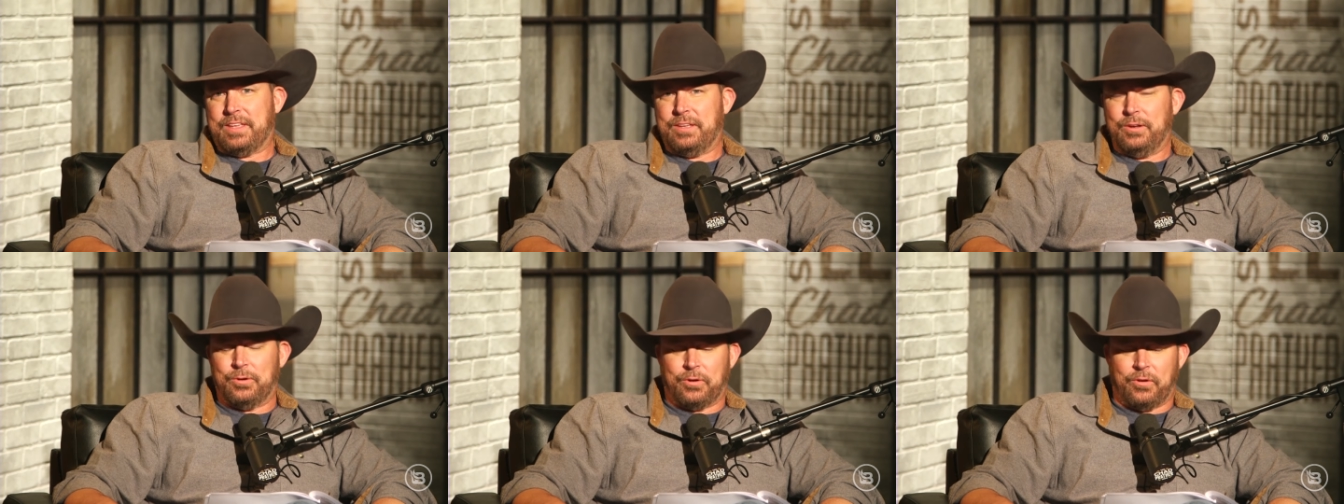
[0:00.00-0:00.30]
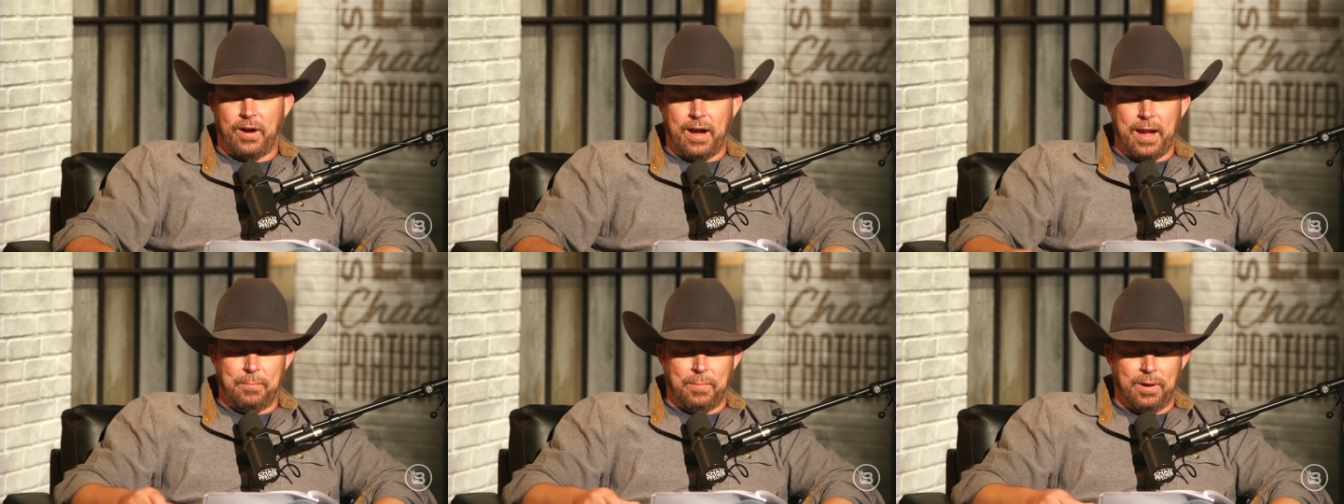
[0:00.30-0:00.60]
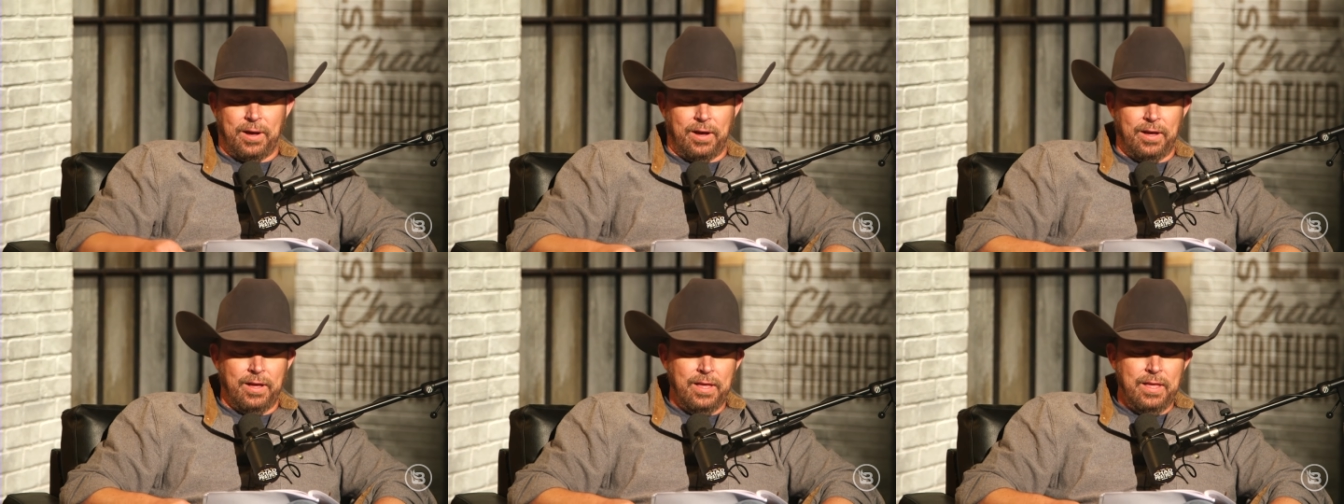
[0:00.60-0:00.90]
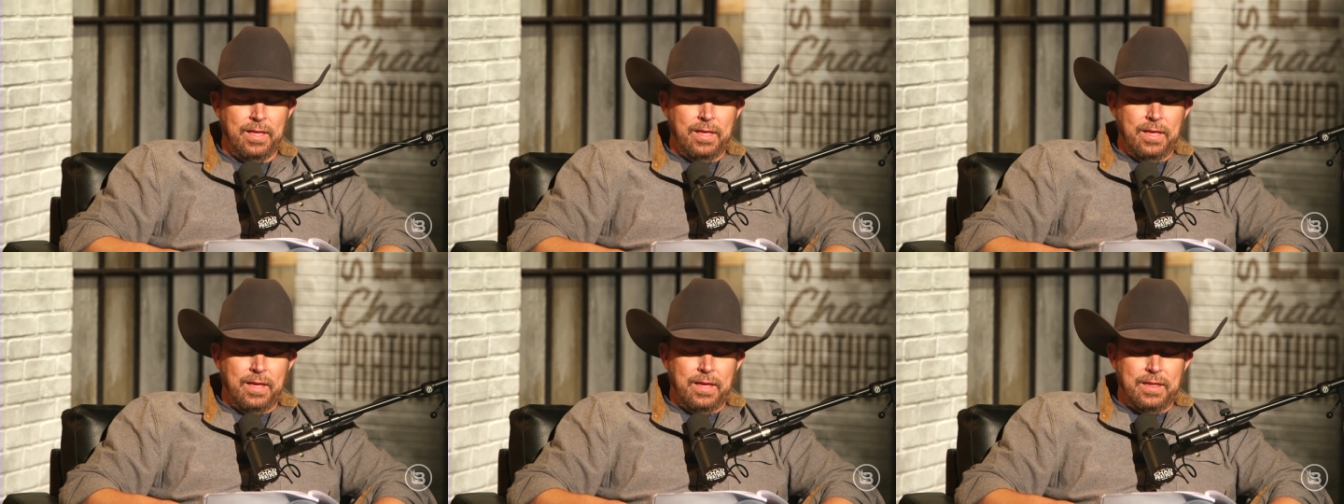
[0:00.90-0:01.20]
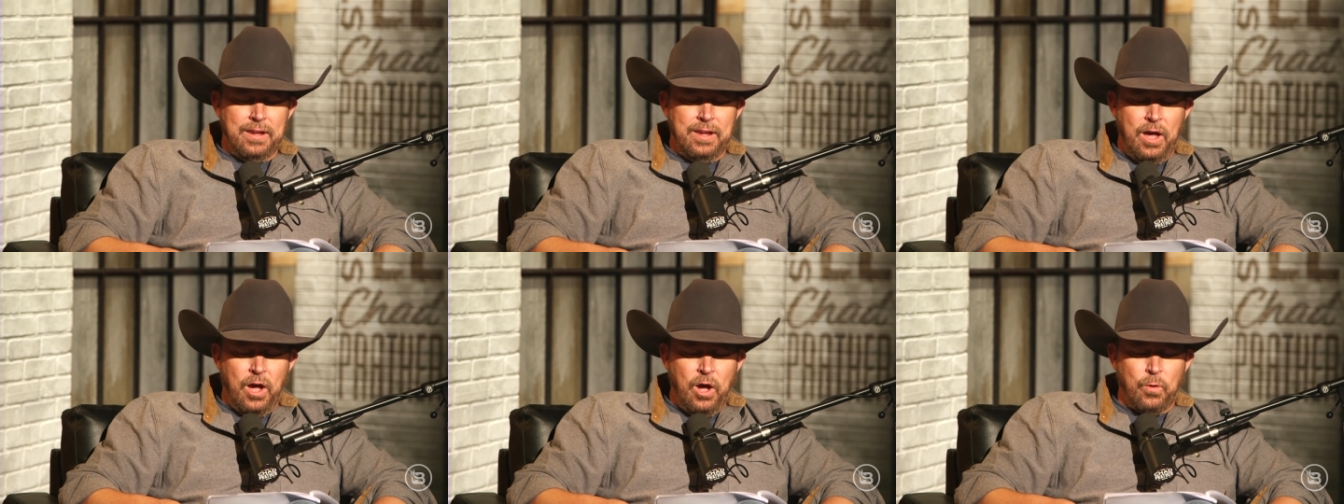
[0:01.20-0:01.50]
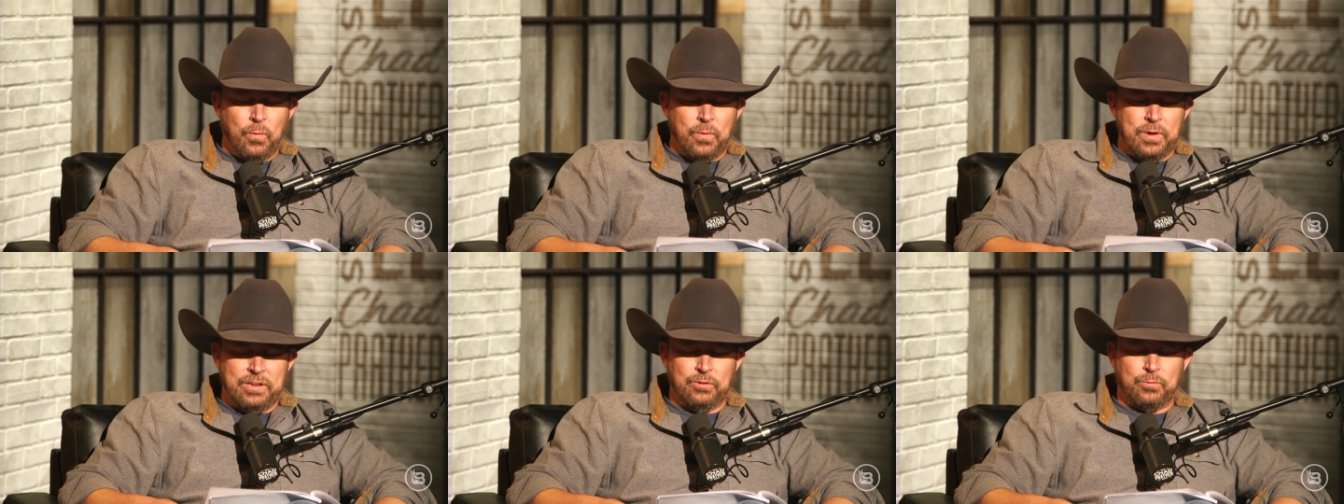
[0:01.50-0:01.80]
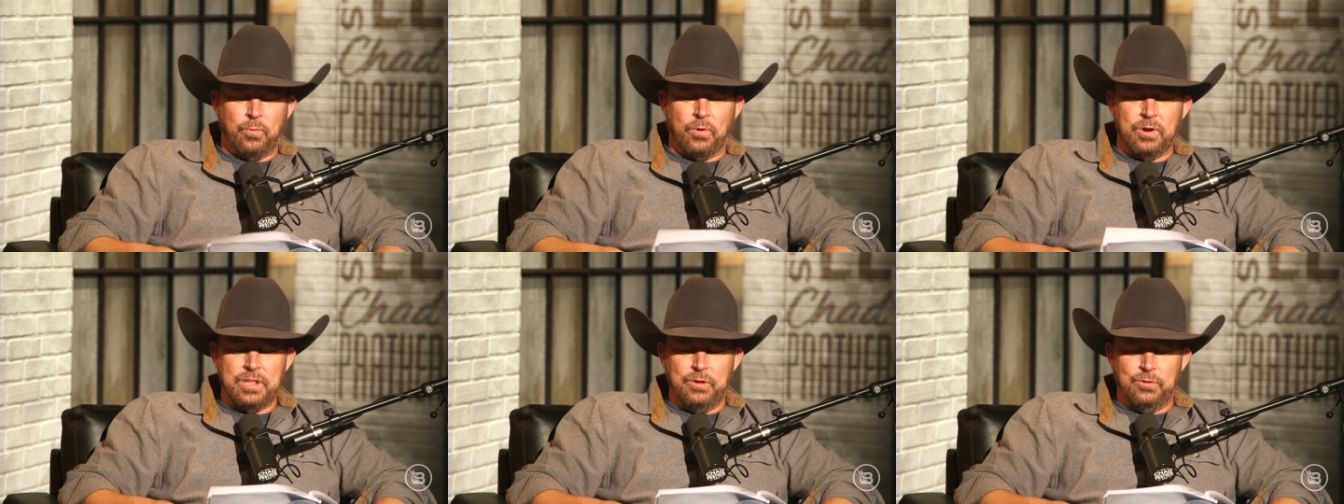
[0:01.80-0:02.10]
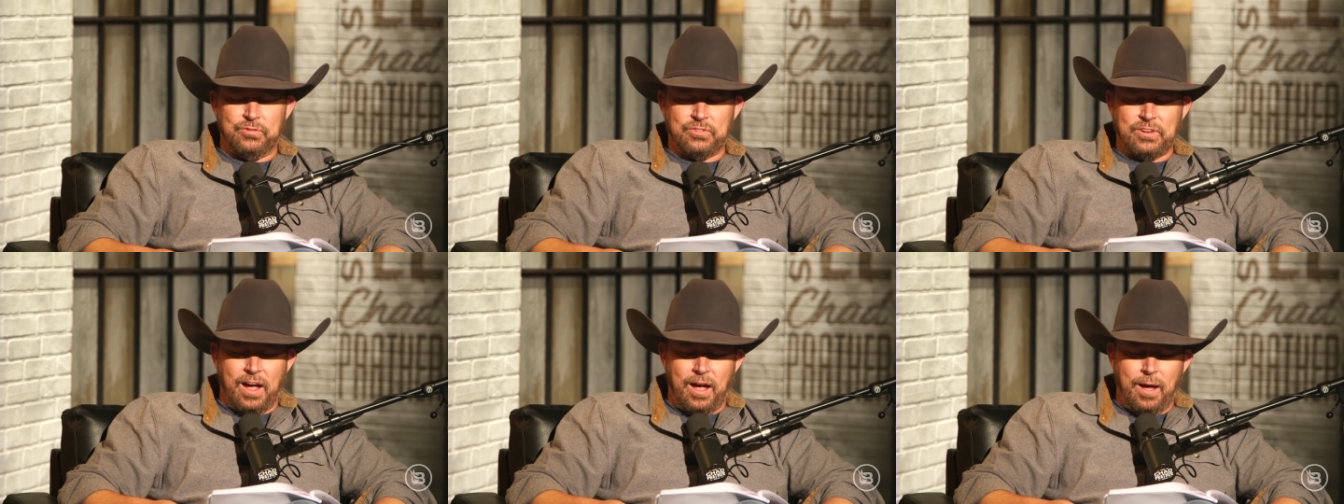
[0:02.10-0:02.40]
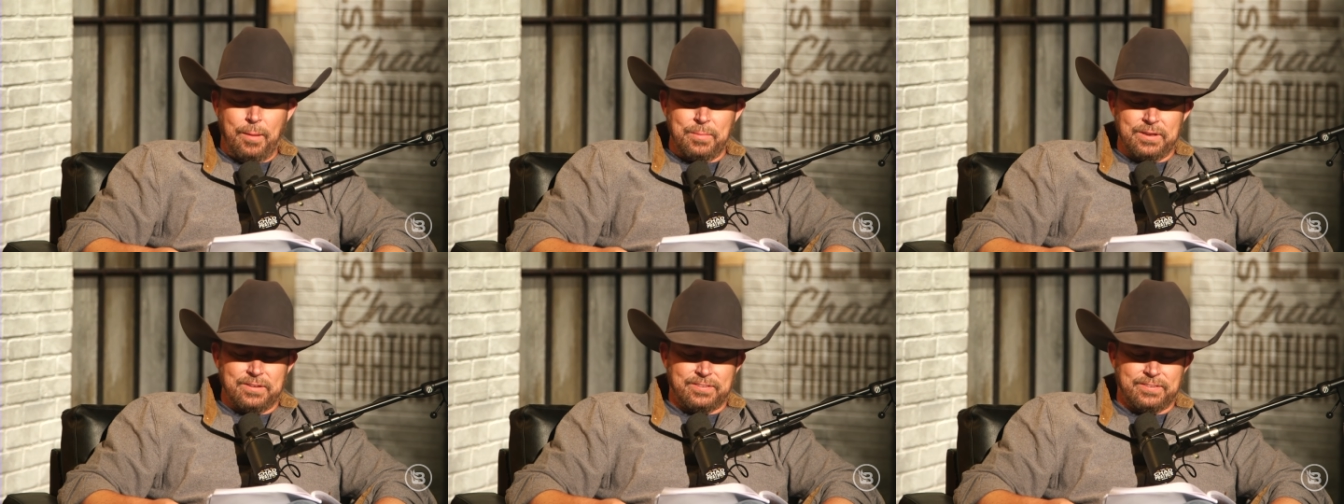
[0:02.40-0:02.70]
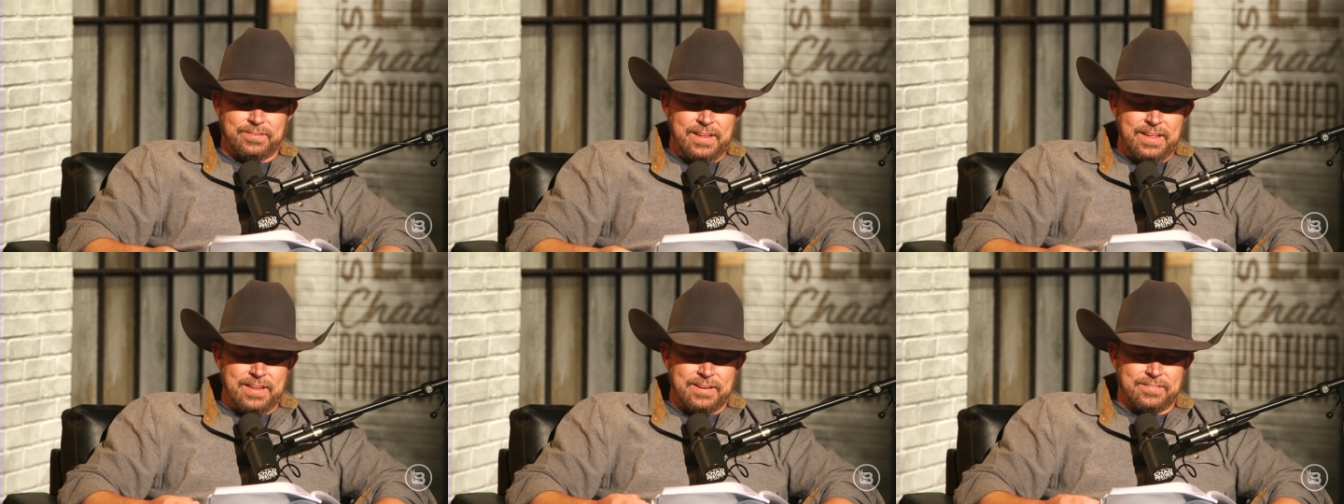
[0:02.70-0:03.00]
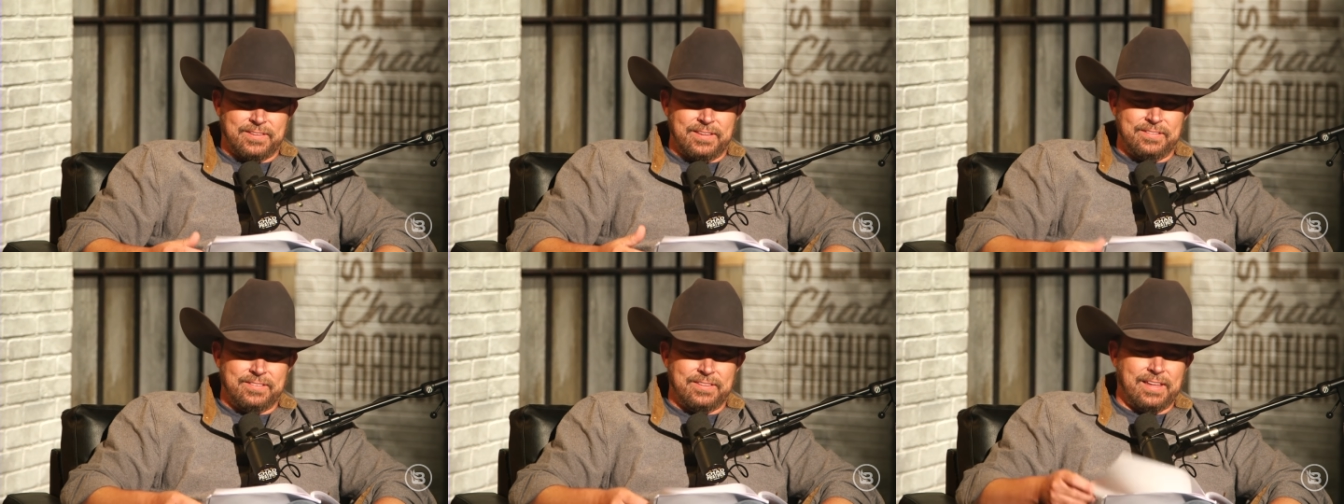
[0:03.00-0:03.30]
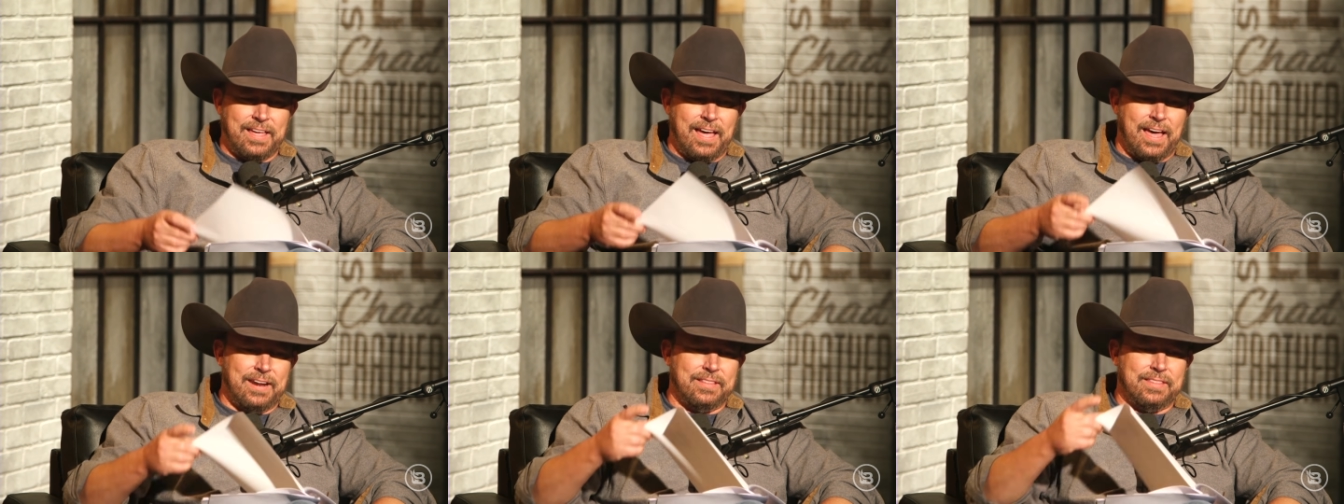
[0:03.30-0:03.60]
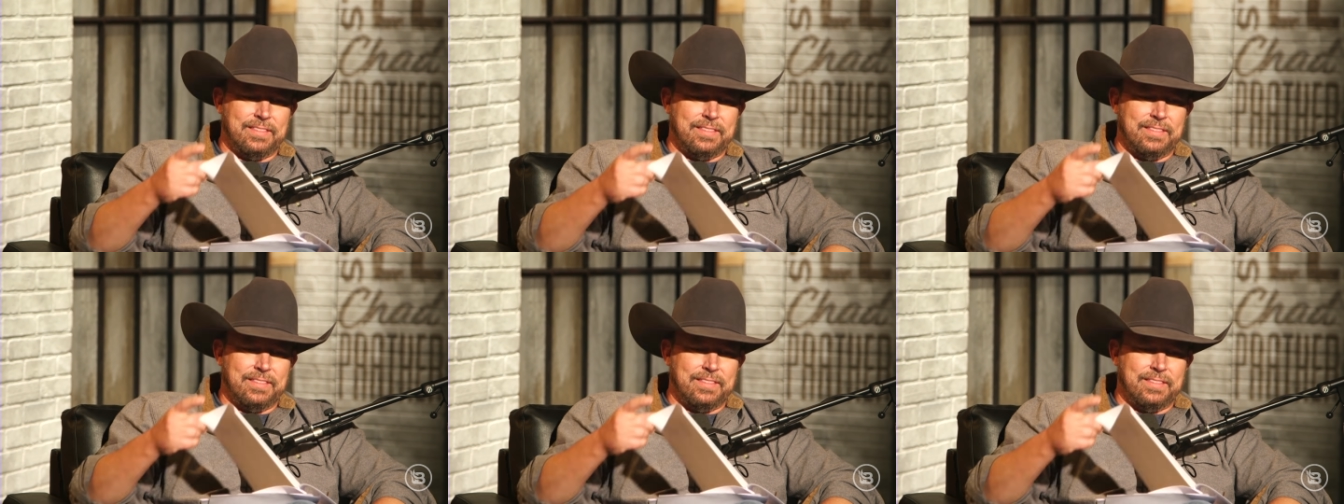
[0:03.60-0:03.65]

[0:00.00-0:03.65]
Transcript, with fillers: to kill grandma. No, we just want to use common sense. This I think the they did